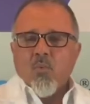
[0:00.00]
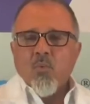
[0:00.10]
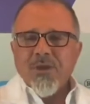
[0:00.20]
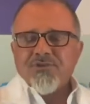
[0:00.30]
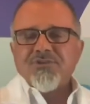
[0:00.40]

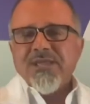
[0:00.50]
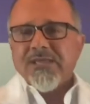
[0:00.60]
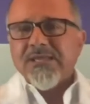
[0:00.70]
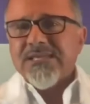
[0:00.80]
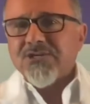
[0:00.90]
When you
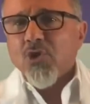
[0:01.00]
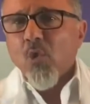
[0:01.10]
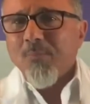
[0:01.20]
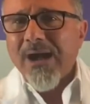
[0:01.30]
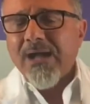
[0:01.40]
take
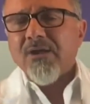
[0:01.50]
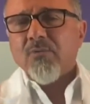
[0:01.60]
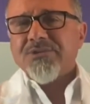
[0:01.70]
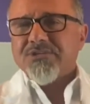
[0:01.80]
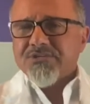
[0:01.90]
ketoba,
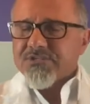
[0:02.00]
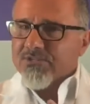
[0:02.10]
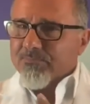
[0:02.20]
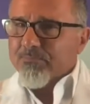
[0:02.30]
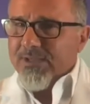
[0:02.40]
which is
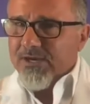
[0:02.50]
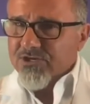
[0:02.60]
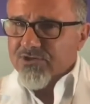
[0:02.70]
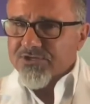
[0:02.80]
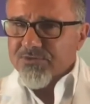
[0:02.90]
the
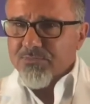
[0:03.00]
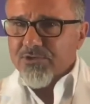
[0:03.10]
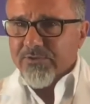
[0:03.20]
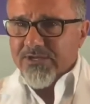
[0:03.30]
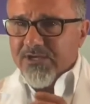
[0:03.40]

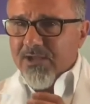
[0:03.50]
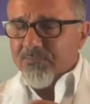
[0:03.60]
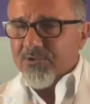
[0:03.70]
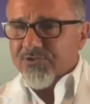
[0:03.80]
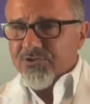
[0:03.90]
beta-hydroxybutyrate
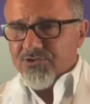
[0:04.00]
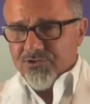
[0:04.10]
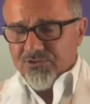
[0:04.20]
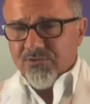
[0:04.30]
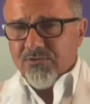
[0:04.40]
coupled
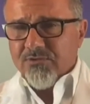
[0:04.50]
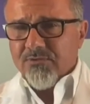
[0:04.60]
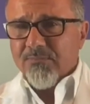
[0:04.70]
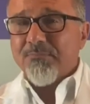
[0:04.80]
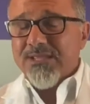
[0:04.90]
to
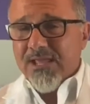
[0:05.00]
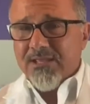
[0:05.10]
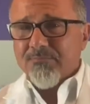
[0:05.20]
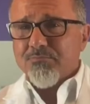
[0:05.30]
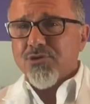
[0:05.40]

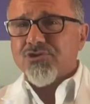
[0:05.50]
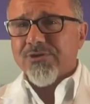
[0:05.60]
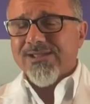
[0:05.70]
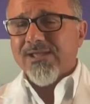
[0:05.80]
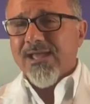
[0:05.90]
BA, butyric